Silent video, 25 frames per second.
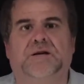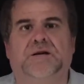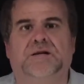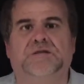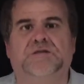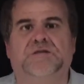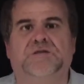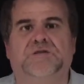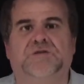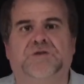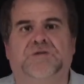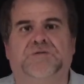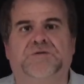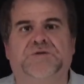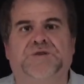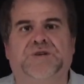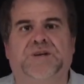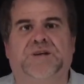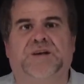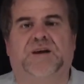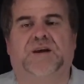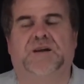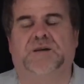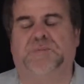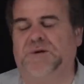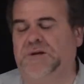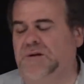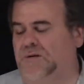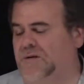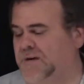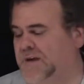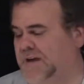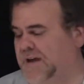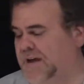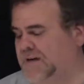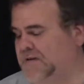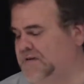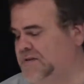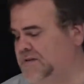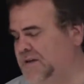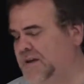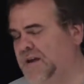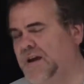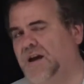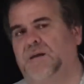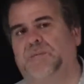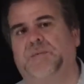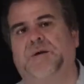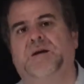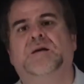as a Service Academy, or CaaS
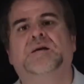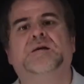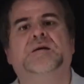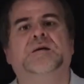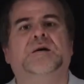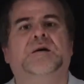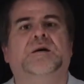Academy.